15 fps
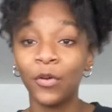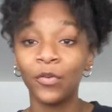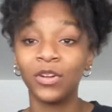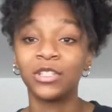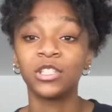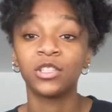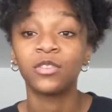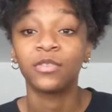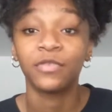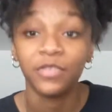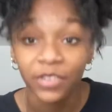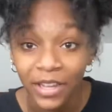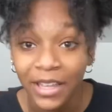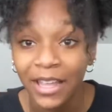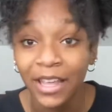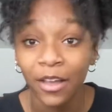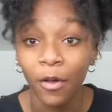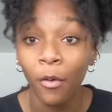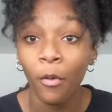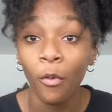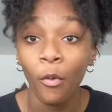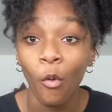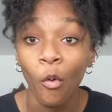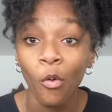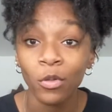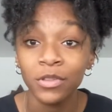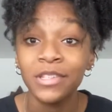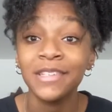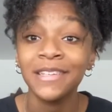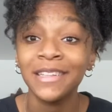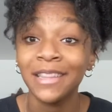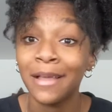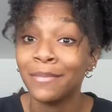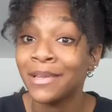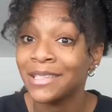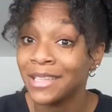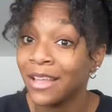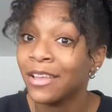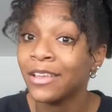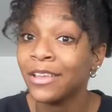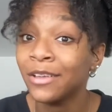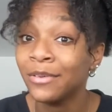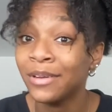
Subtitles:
which is freaking cold, let me tell you.